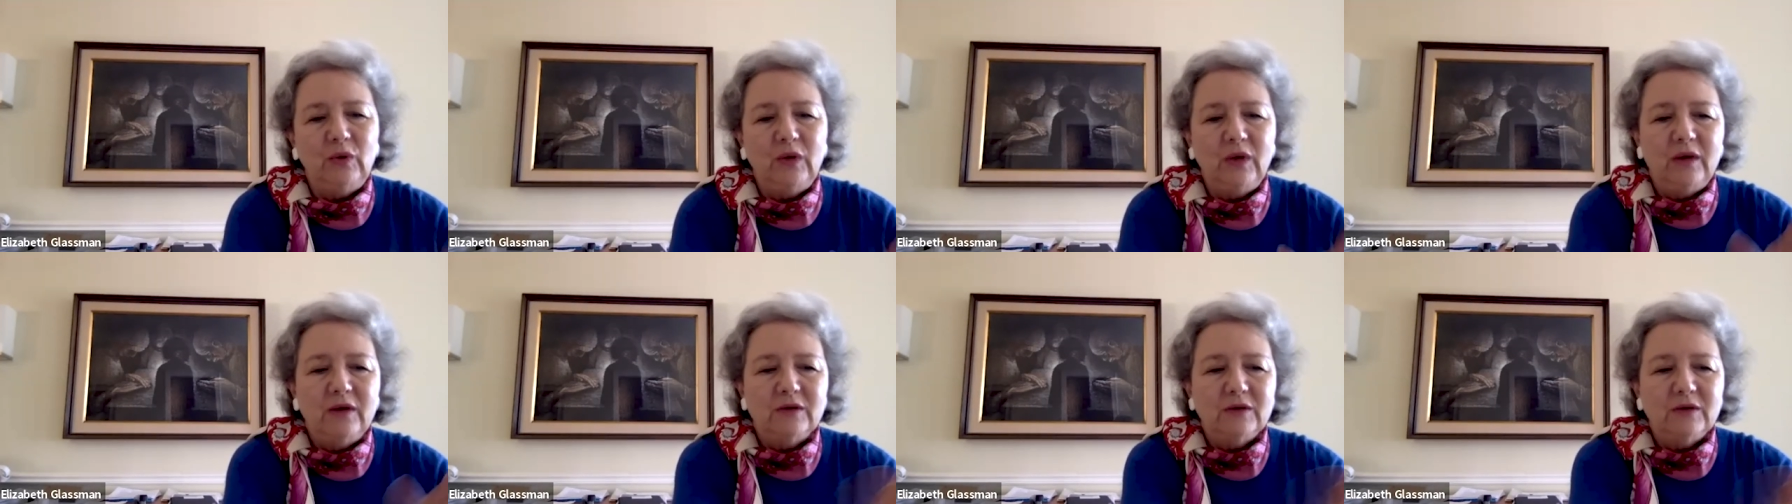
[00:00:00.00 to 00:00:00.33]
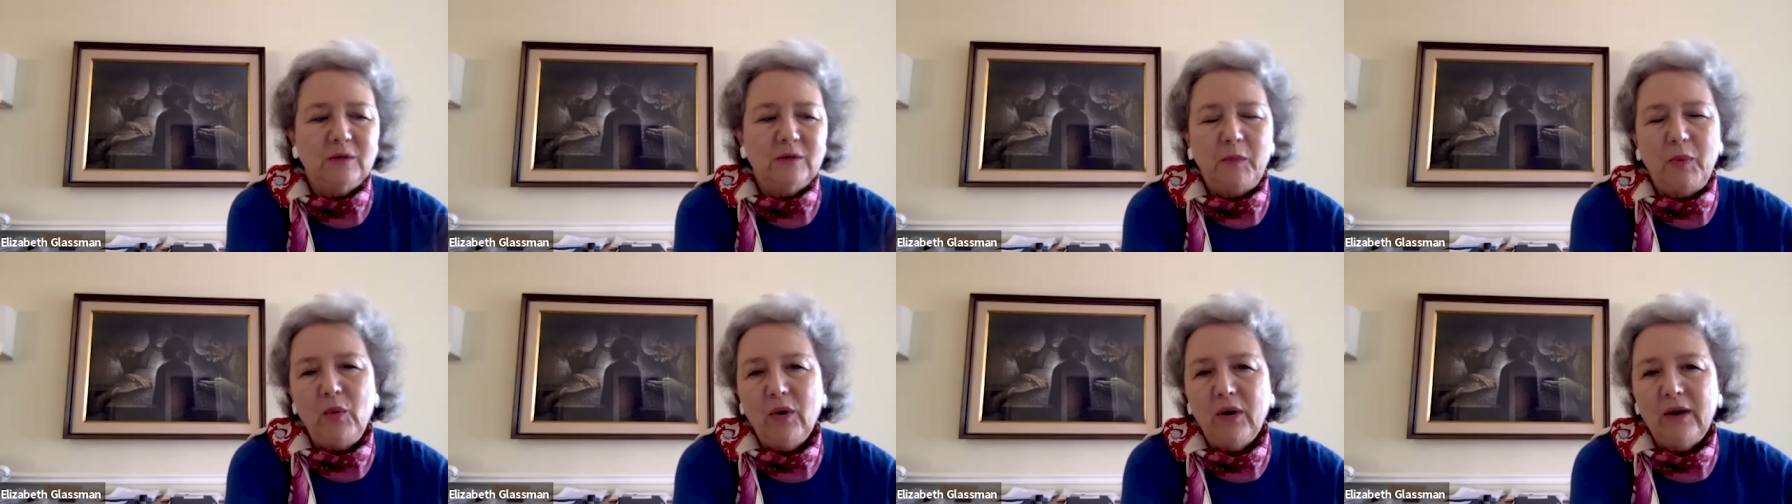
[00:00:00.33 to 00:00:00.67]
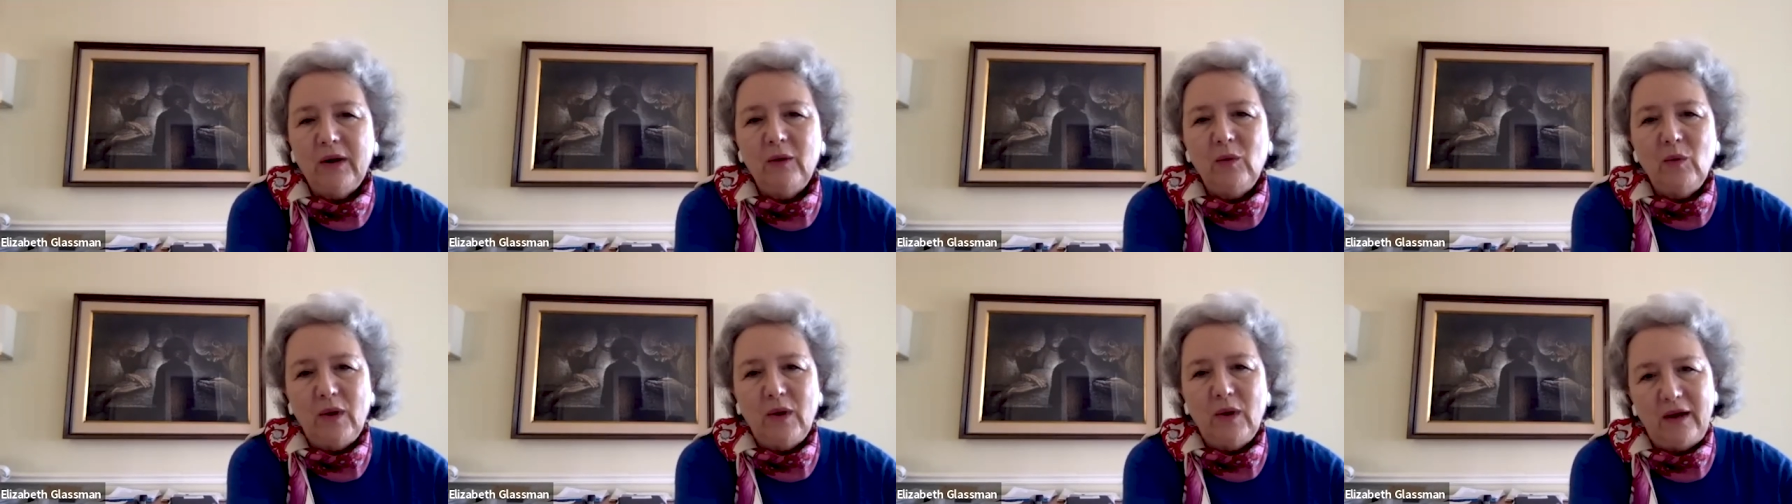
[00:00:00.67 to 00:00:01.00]

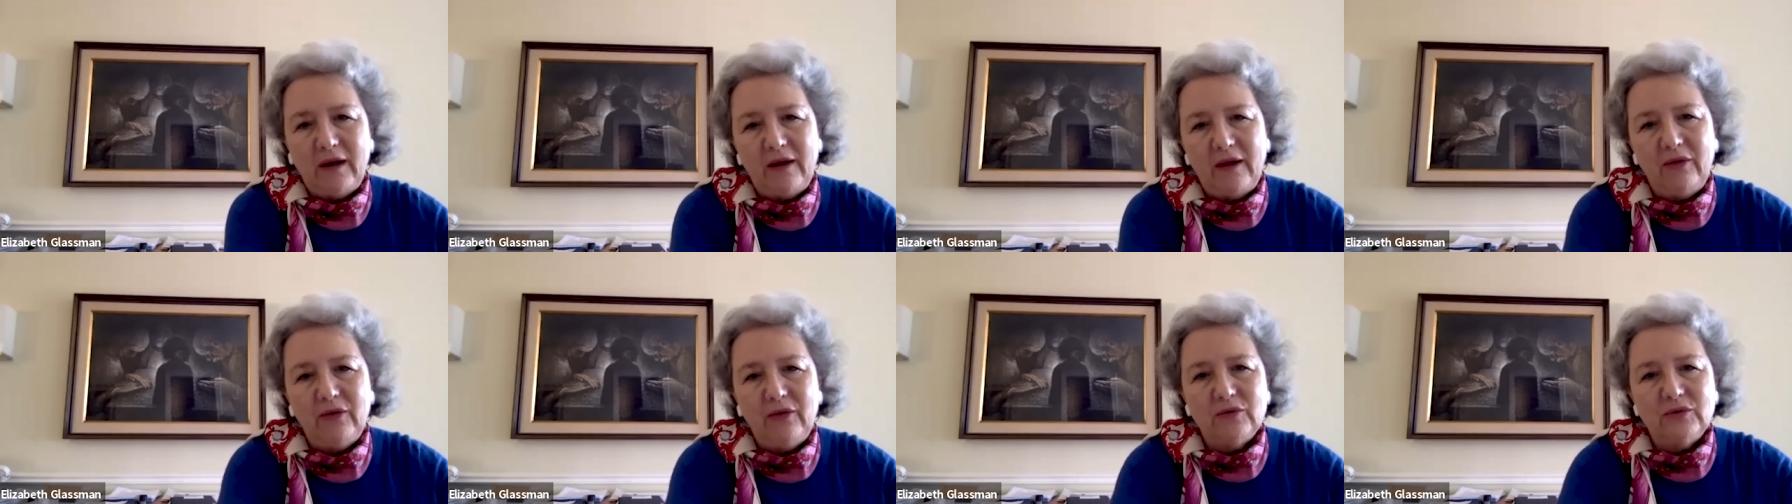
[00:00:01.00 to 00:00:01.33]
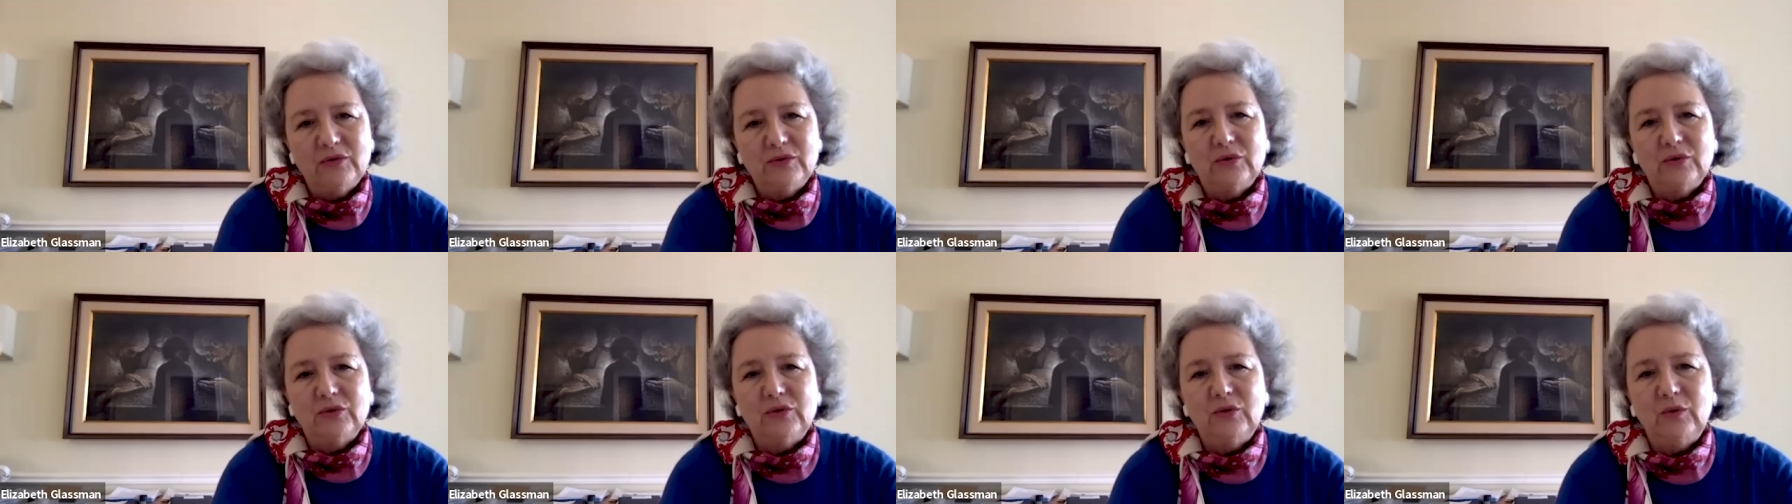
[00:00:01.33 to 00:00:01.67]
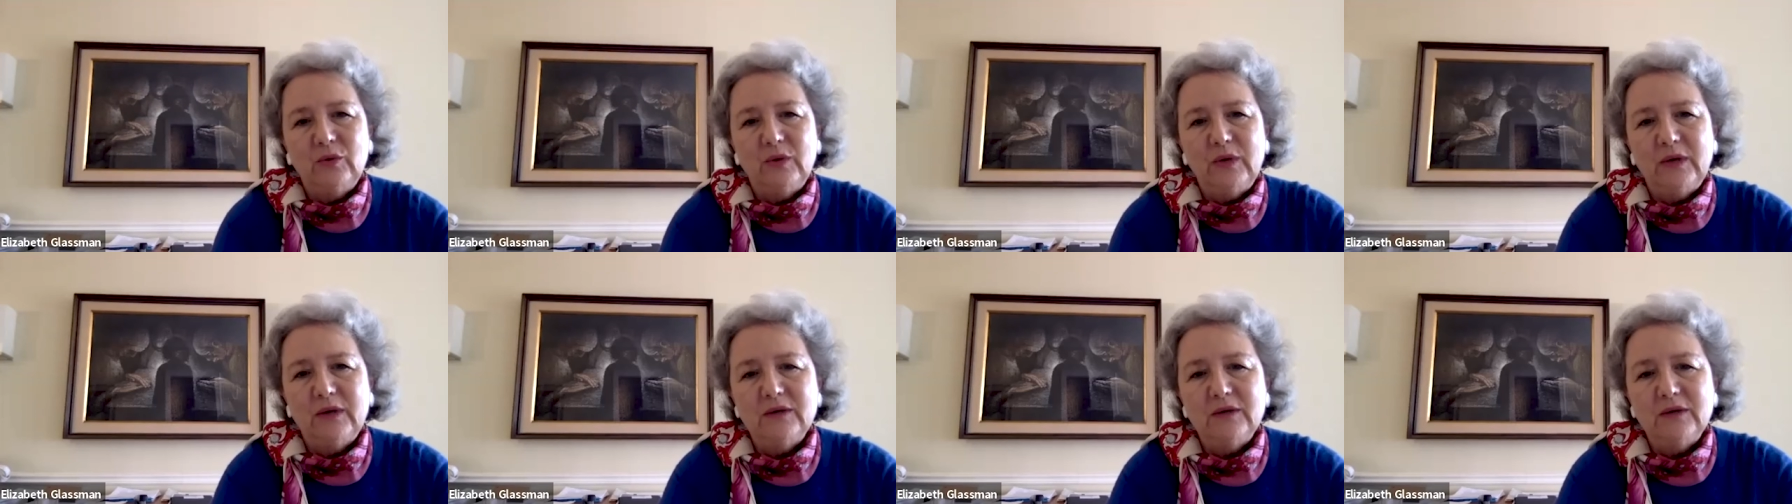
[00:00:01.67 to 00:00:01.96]
supporting what others are doing.